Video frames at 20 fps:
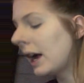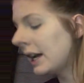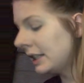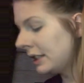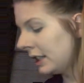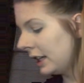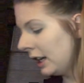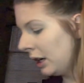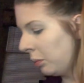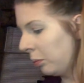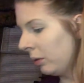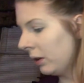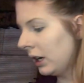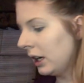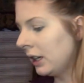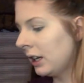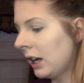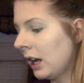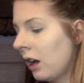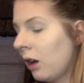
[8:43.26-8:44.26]
I did
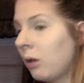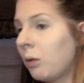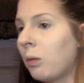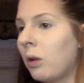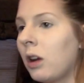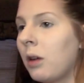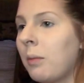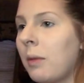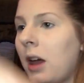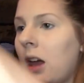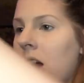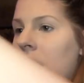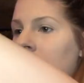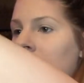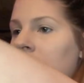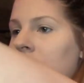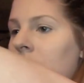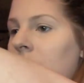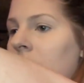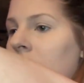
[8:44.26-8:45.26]
bring down one of my
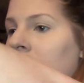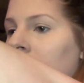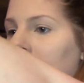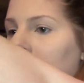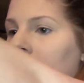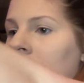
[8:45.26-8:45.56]
other